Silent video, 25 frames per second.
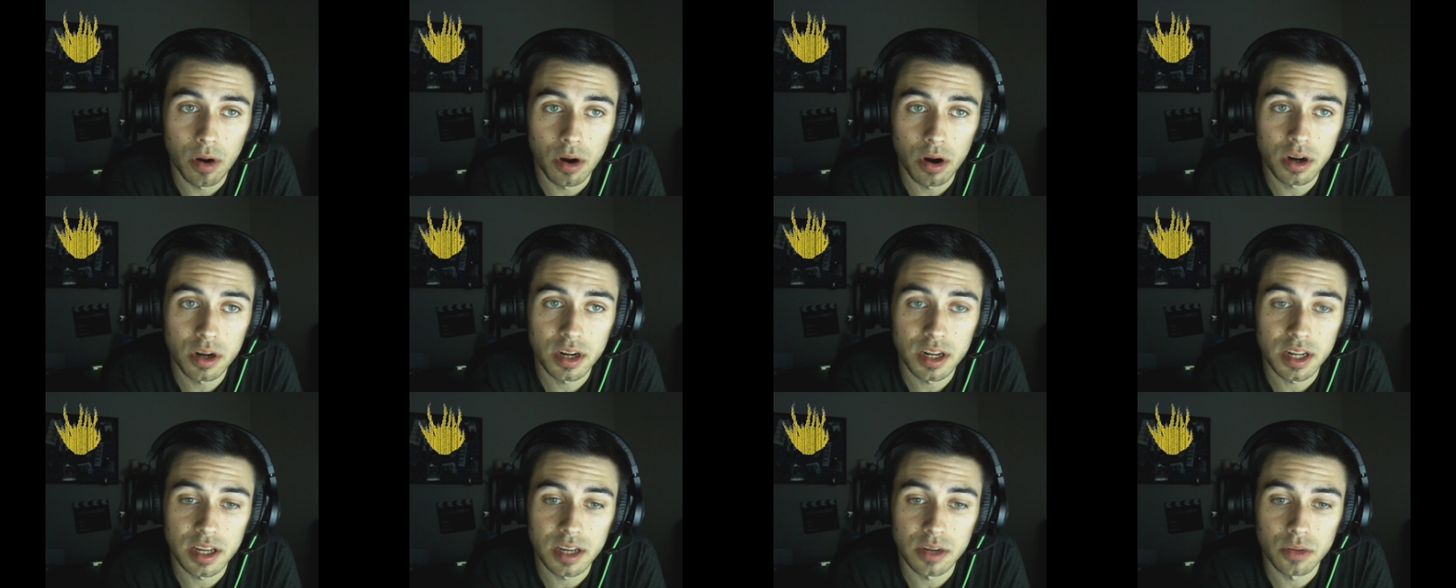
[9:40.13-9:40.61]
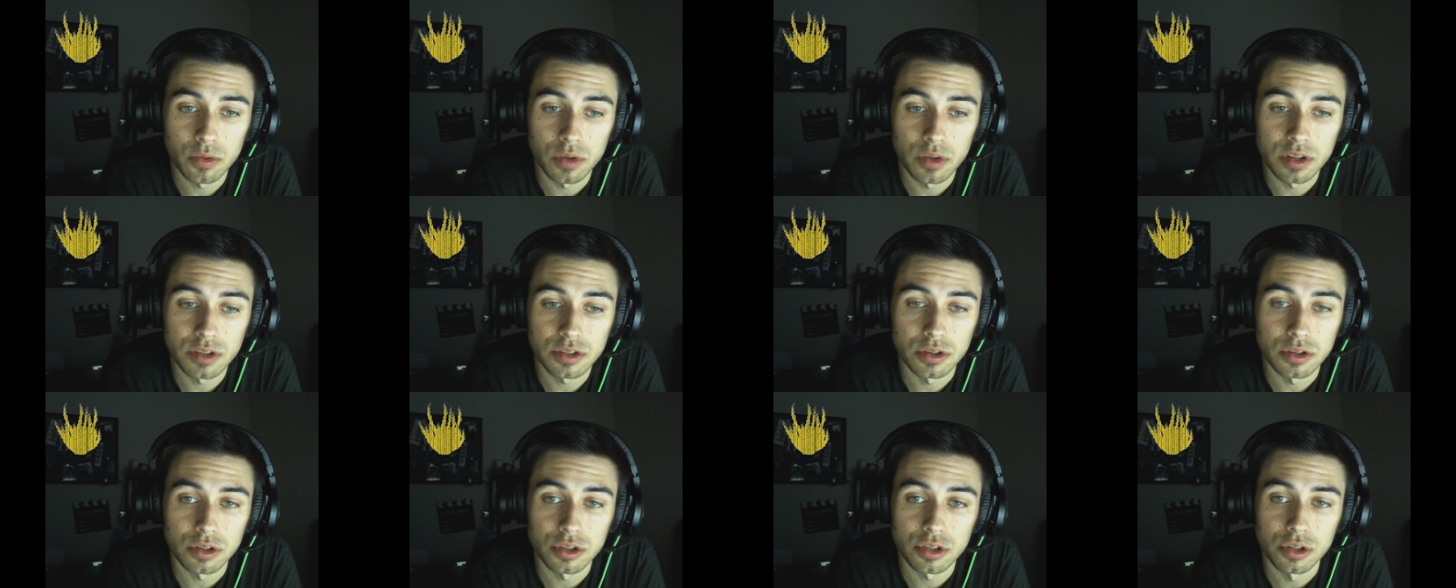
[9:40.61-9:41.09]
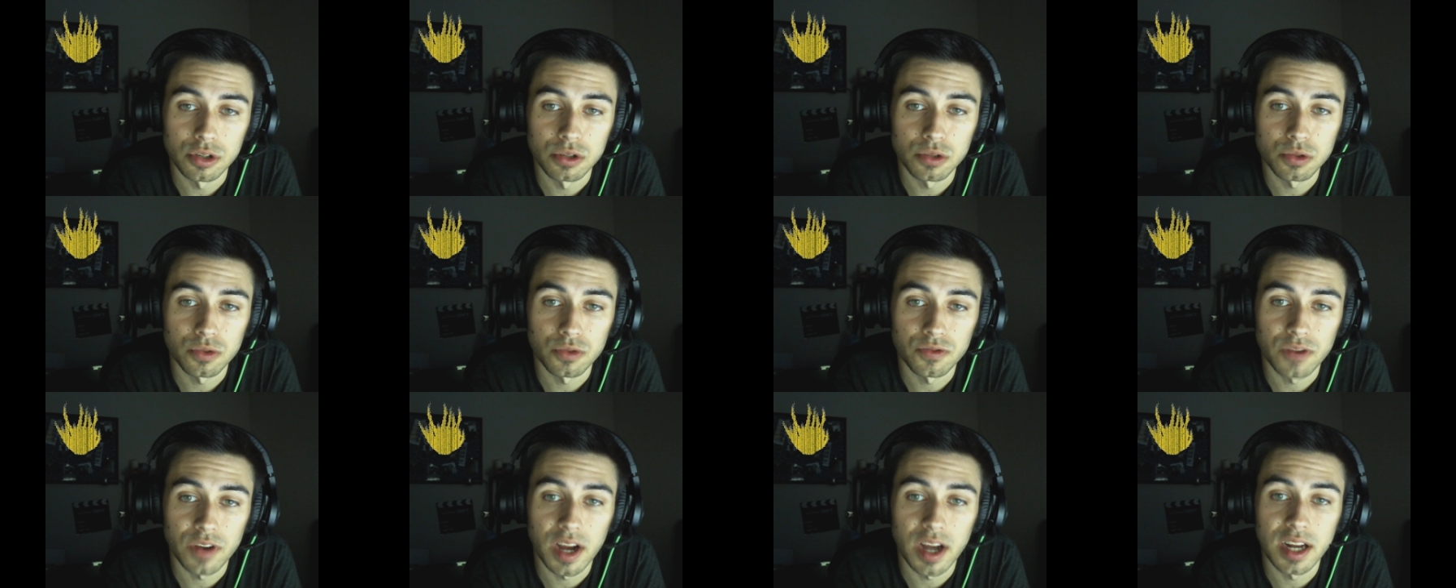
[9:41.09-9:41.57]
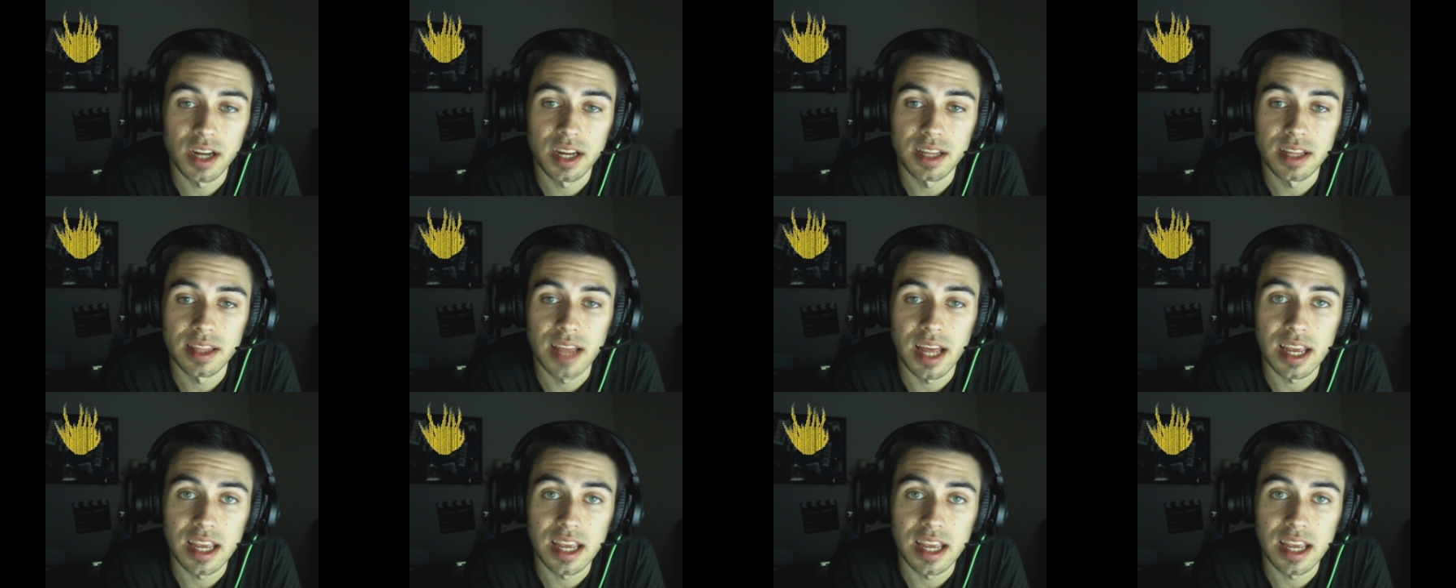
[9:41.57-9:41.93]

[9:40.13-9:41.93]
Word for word: marketing researchers were finding